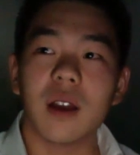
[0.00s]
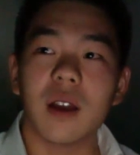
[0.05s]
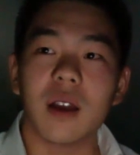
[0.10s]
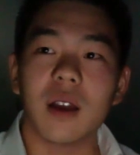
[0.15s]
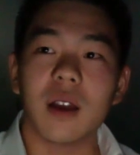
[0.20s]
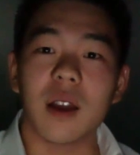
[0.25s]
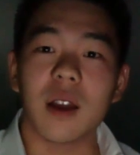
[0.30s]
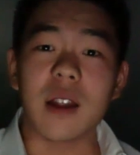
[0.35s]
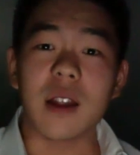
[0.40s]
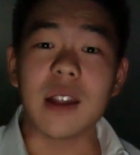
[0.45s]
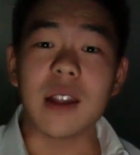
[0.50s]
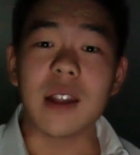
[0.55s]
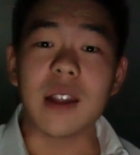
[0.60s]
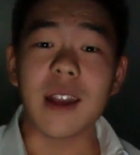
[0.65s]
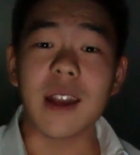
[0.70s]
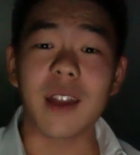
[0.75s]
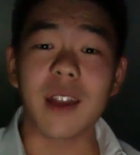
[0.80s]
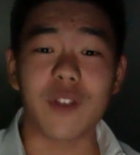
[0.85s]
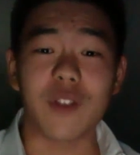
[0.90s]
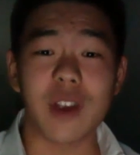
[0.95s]
and he
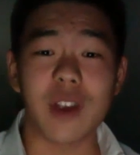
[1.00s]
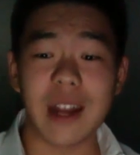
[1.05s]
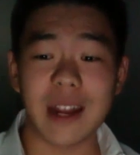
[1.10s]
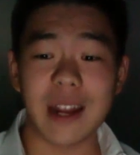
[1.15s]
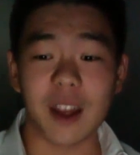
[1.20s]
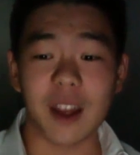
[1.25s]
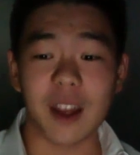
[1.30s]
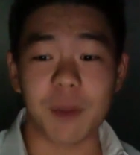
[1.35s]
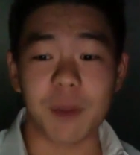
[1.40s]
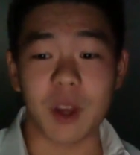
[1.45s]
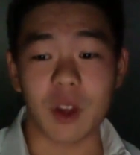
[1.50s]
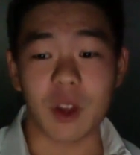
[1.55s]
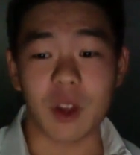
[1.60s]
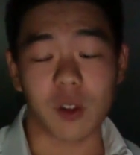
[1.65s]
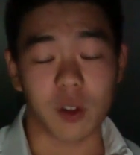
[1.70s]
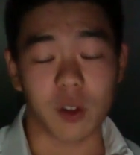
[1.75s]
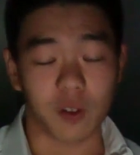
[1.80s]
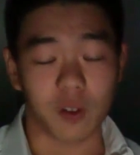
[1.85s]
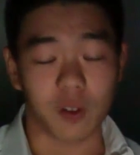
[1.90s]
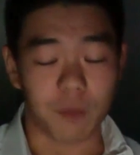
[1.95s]
had really nice
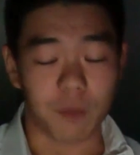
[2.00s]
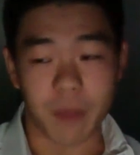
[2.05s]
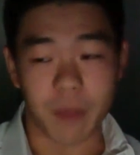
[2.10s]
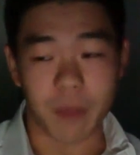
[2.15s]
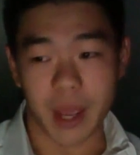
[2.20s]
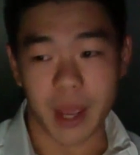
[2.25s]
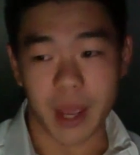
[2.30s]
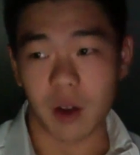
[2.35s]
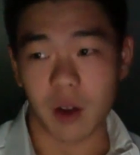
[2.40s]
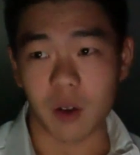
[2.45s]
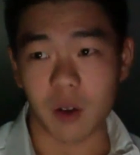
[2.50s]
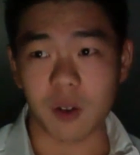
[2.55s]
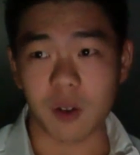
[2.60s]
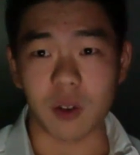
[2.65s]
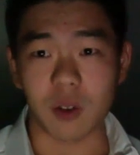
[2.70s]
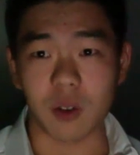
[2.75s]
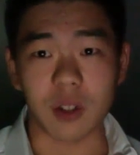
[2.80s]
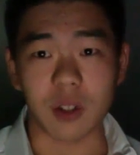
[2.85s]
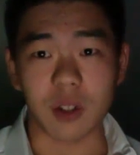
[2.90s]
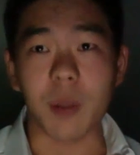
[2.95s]
pictures of males,
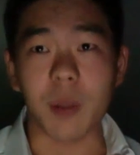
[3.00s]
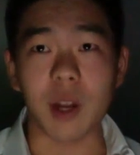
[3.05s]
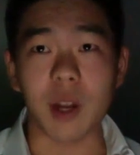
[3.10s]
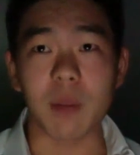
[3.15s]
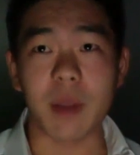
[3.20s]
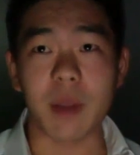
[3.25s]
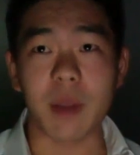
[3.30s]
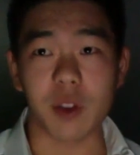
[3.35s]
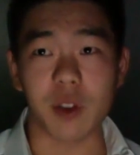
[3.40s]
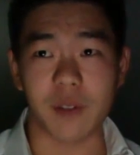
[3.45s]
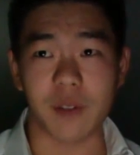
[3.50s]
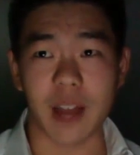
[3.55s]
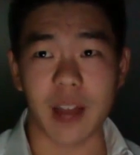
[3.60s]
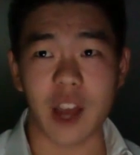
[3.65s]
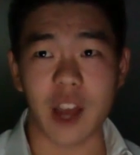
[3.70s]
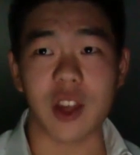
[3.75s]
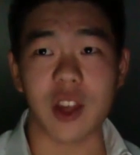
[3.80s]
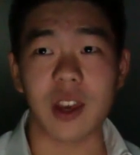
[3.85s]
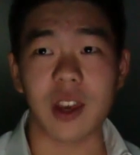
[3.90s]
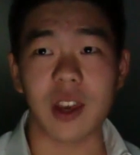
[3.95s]
terminal males
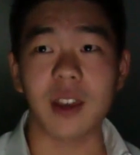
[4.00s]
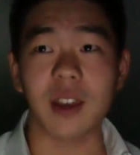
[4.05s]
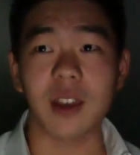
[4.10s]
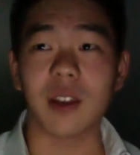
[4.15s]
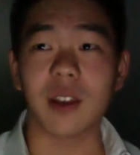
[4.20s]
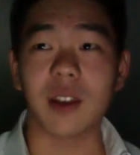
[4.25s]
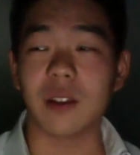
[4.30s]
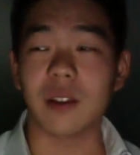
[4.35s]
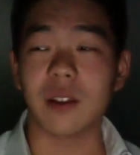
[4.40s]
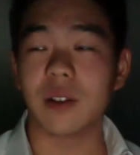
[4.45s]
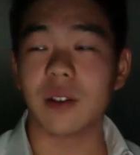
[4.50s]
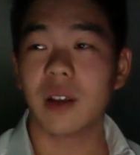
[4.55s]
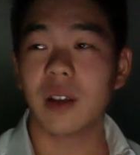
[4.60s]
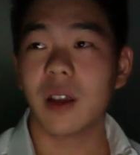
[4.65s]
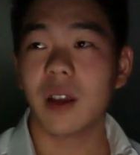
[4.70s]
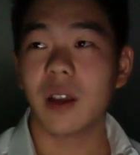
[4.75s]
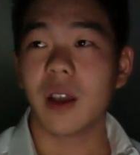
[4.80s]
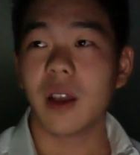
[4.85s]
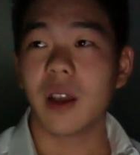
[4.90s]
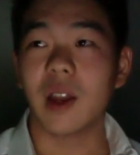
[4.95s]
flashing,
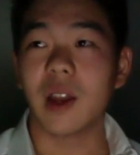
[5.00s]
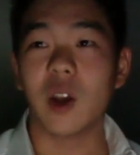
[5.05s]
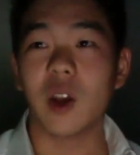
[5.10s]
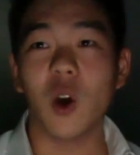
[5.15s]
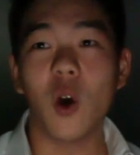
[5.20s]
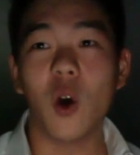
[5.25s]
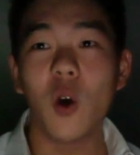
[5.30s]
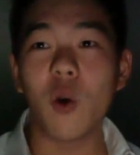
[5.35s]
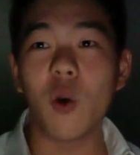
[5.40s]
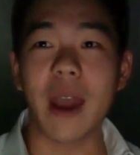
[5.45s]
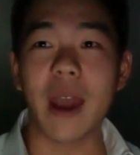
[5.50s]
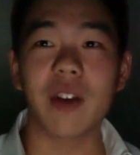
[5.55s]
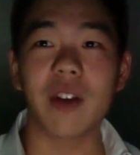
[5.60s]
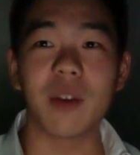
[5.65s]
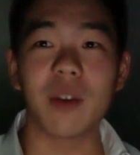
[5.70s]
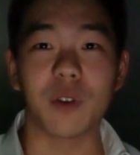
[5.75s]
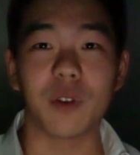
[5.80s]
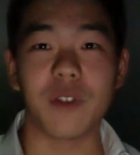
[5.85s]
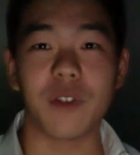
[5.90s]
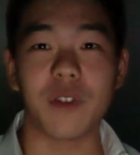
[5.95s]
and a whole
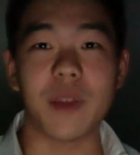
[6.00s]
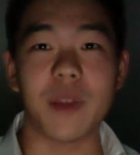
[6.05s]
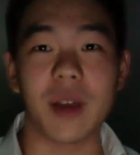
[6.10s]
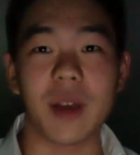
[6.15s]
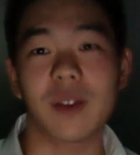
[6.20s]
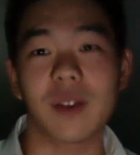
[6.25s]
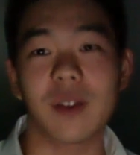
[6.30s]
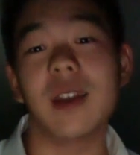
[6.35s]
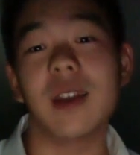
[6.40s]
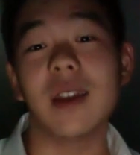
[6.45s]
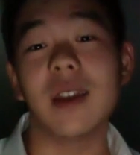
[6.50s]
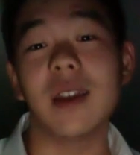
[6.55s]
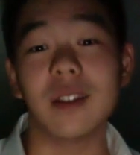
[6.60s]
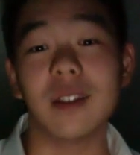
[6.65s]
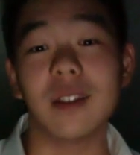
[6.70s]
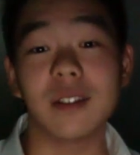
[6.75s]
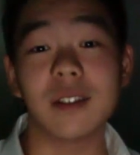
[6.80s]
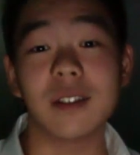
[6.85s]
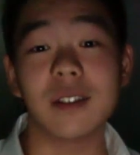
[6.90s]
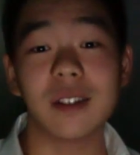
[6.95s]
harem of females
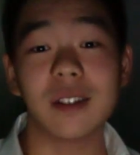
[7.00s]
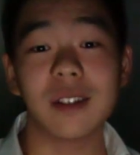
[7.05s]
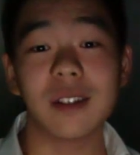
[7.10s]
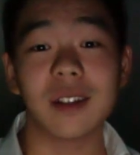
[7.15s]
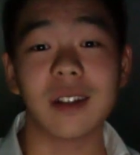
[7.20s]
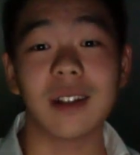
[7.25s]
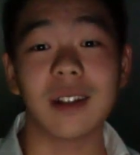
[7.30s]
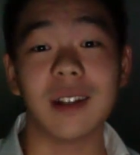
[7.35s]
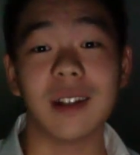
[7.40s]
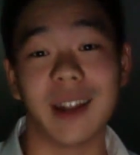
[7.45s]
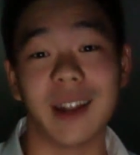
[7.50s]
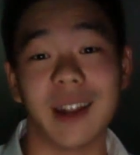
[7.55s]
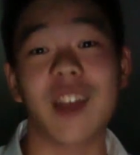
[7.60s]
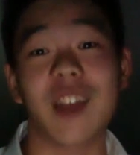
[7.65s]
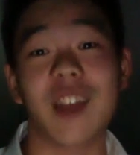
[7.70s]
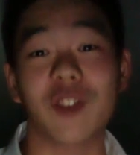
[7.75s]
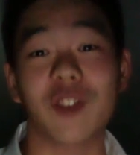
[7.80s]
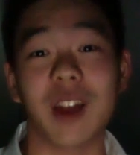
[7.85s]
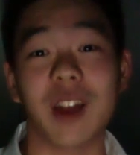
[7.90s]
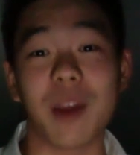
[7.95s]
in their
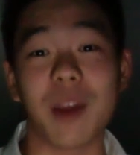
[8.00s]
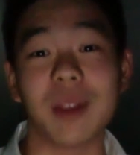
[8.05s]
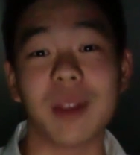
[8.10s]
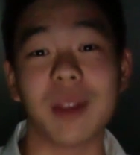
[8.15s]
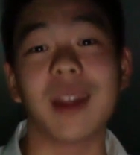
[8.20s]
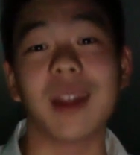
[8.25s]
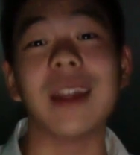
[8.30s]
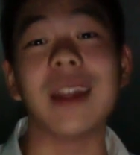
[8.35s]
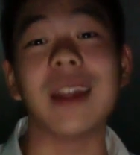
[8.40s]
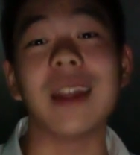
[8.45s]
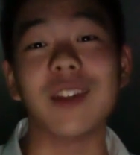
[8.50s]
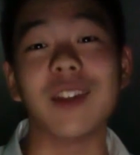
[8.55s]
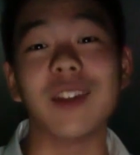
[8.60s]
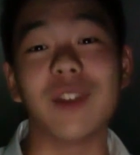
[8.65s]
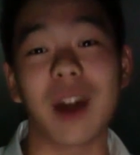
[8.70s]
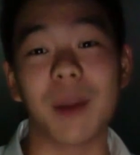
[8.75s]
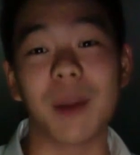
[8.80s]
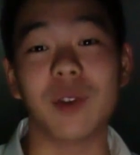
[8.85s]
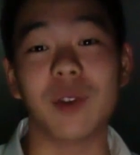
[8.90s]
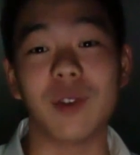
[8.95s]
natural habitat in the
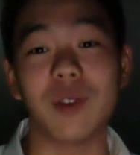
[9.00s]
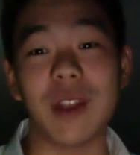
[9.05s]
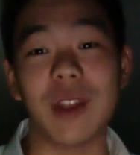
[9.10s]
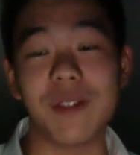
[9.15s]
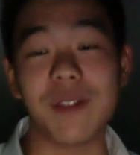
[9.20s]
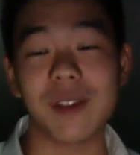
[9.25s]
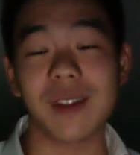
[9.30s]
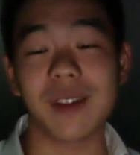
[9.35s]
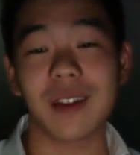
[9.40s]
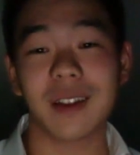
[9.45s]
rubble reefs.